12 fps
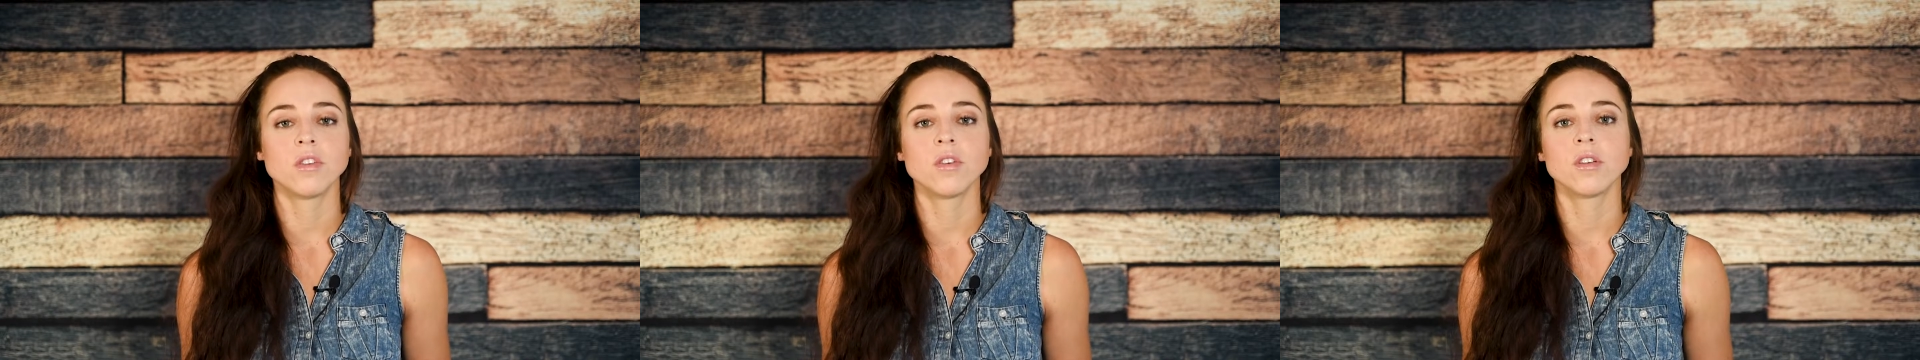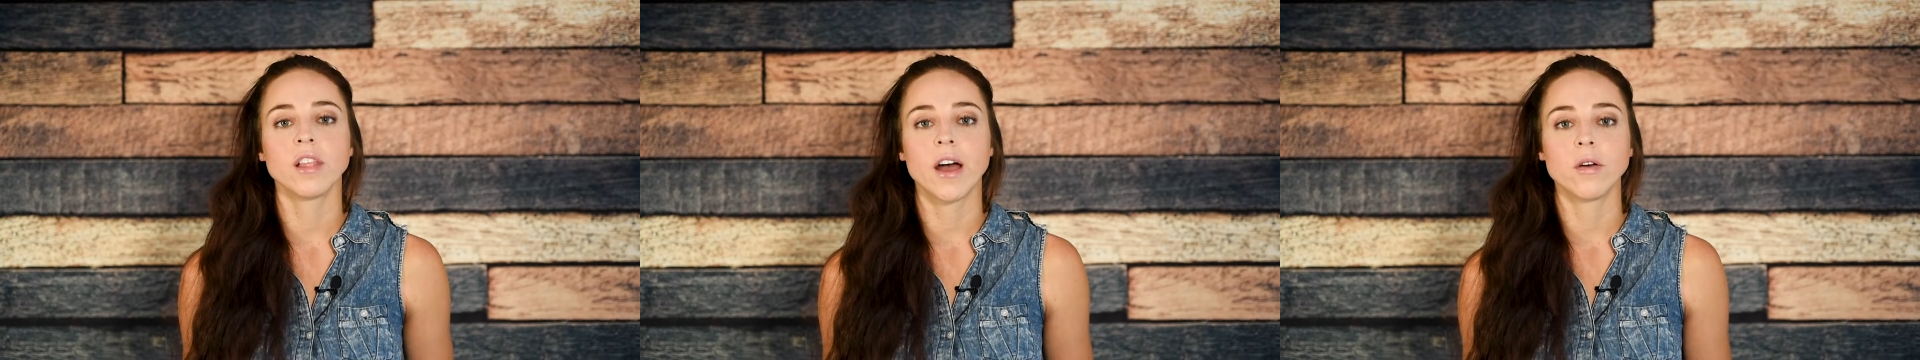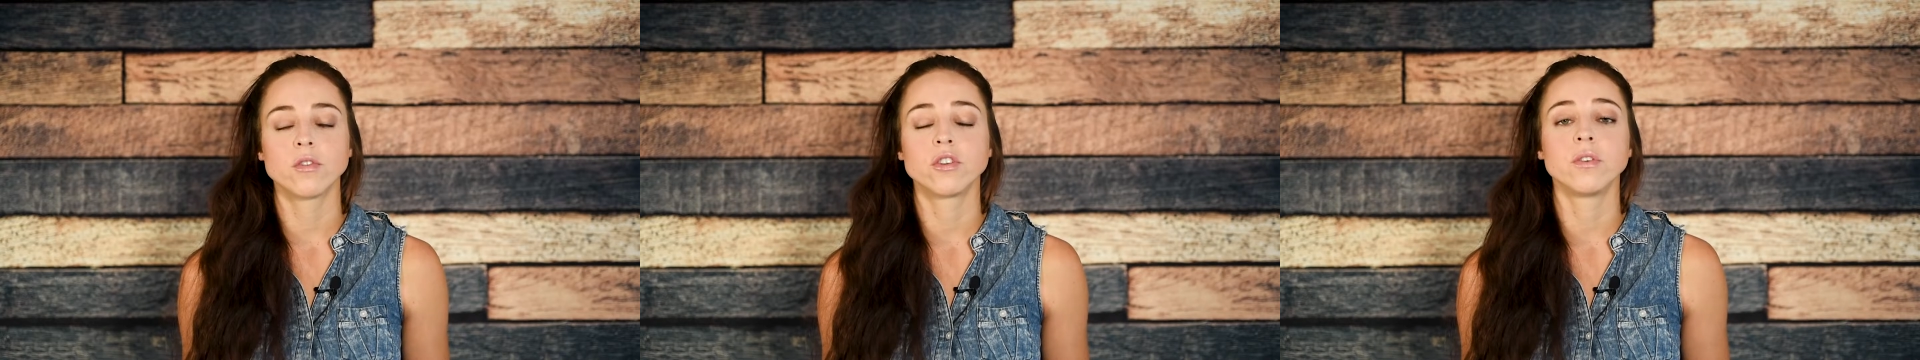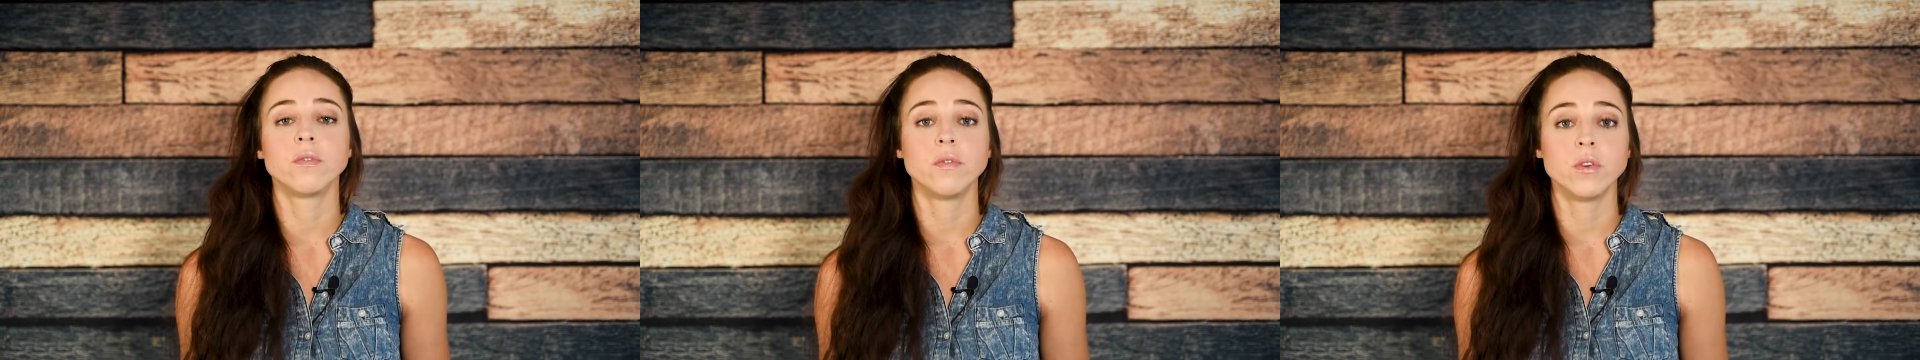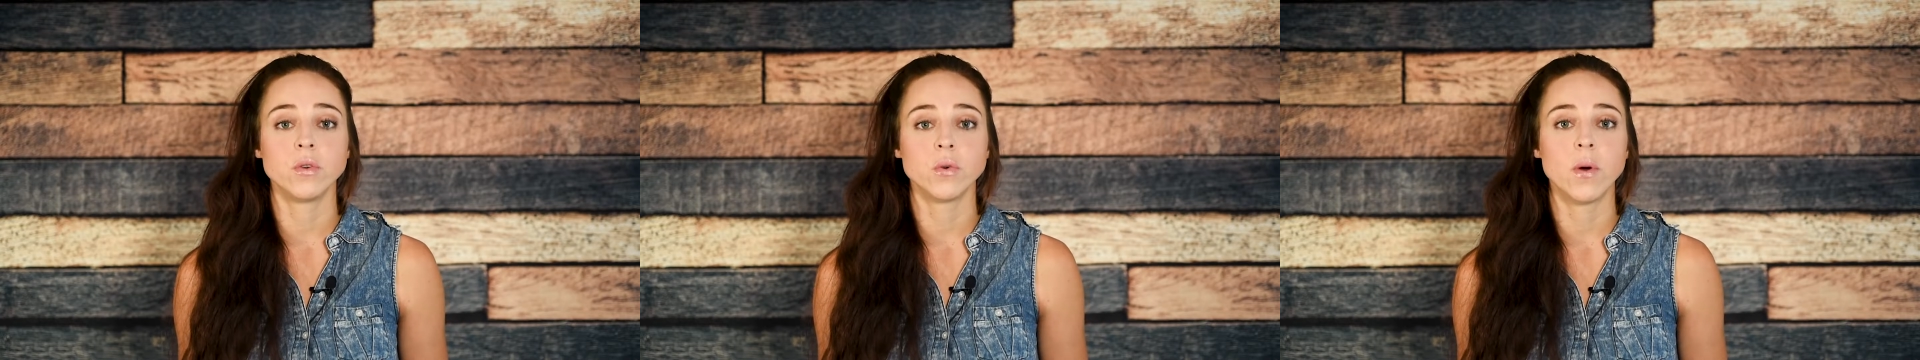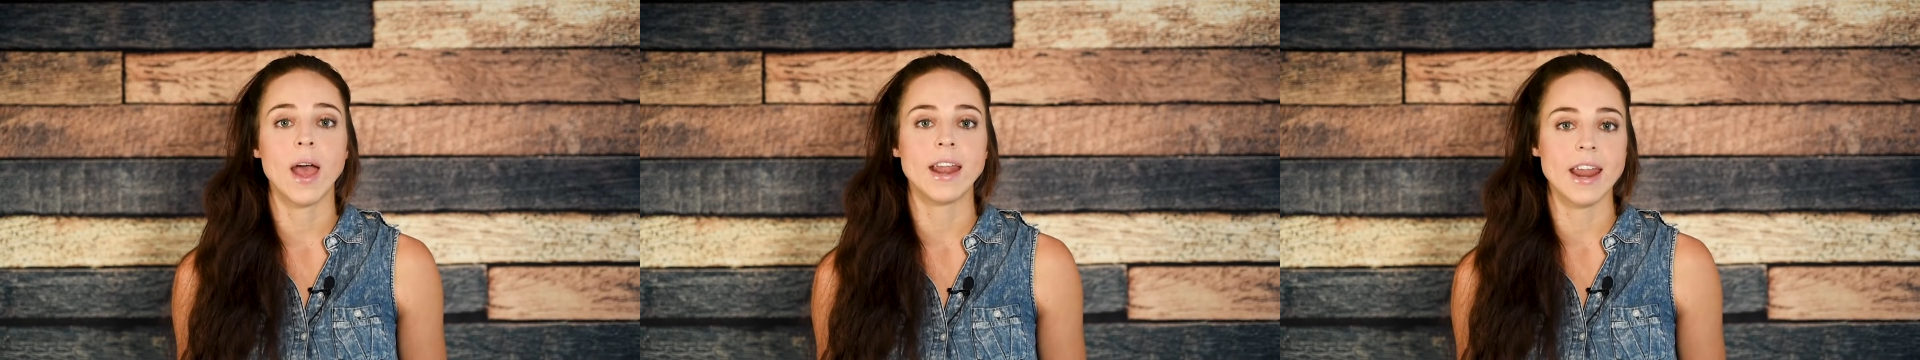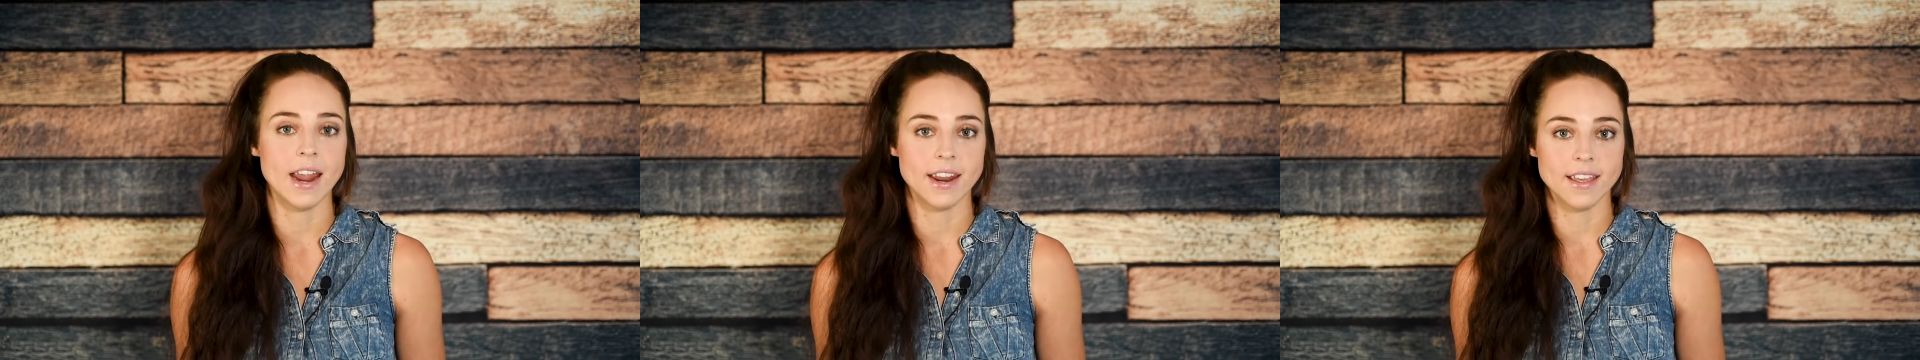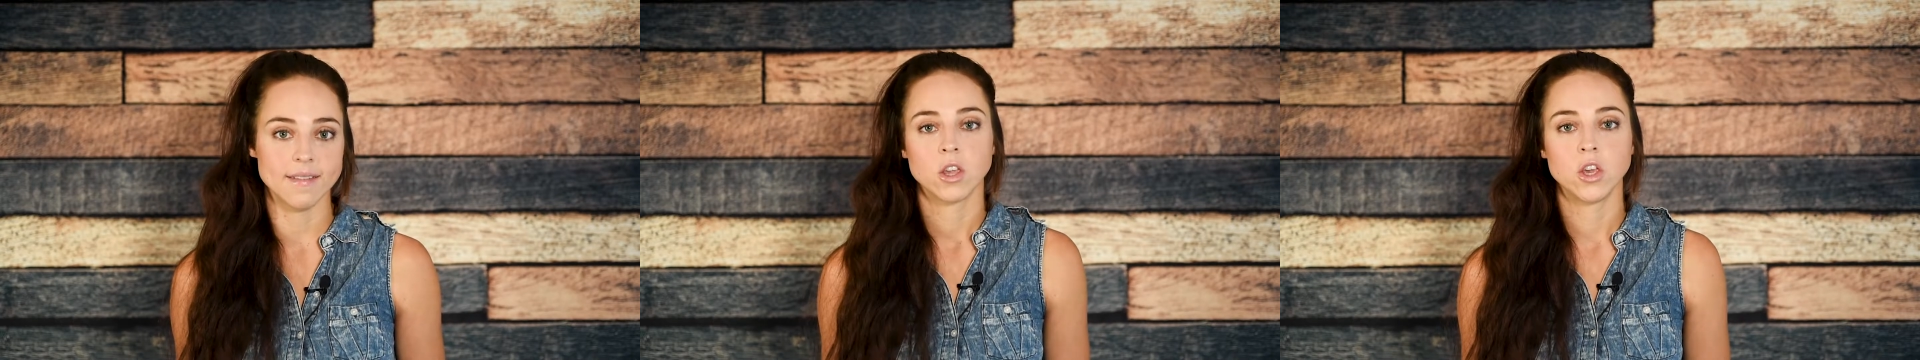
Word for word: they're allowed to view and edit.